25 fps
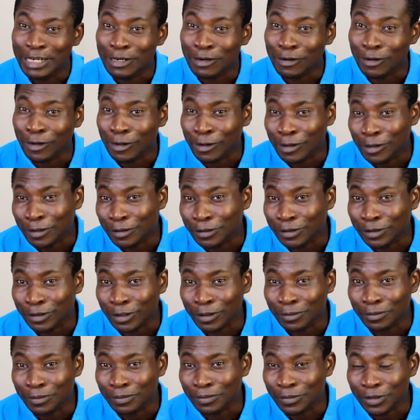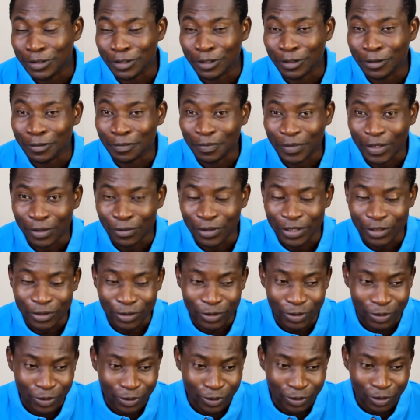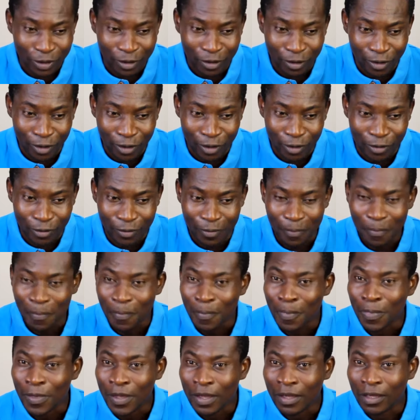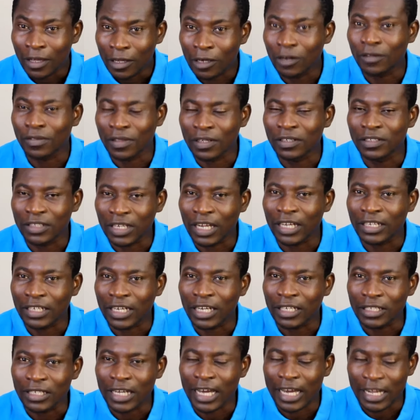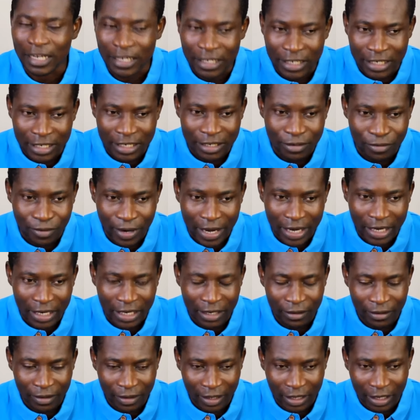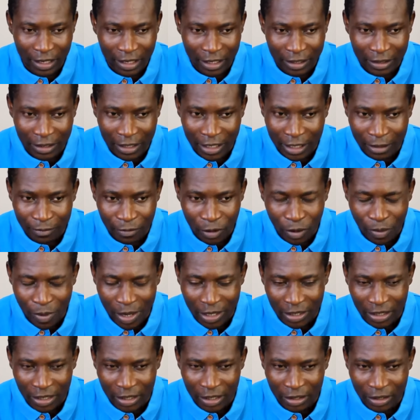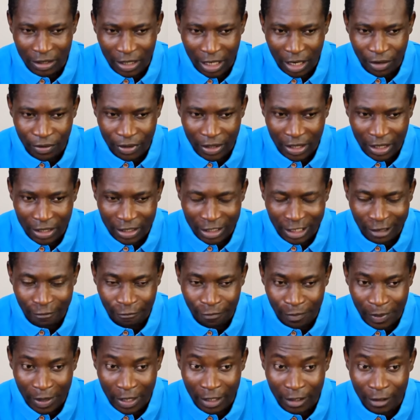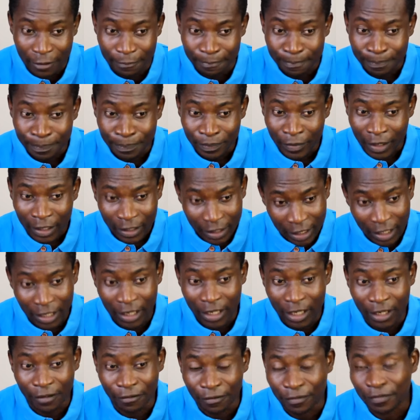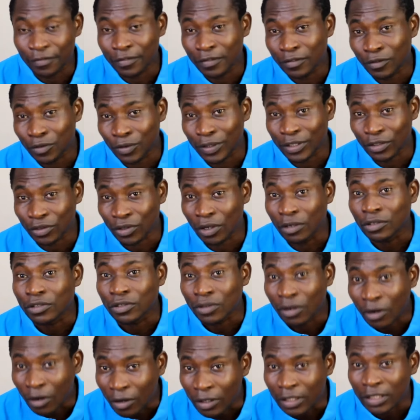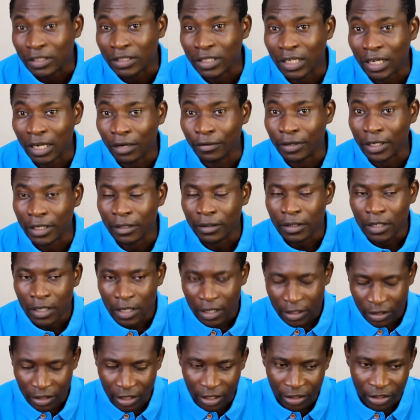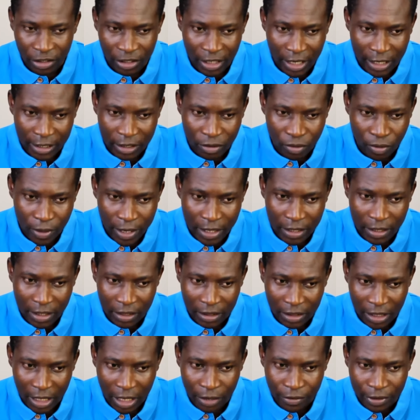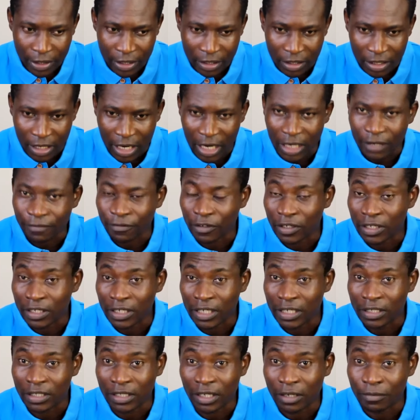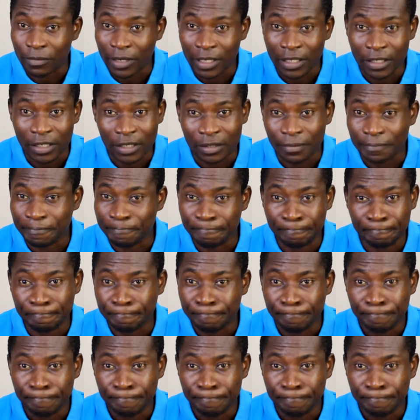or some, you know, they went to school on loan, you know, things like that. And they work, and no matter the salary that they have paid, they live to exhaust all the salary, such that when the salary is cut for the next 3 months,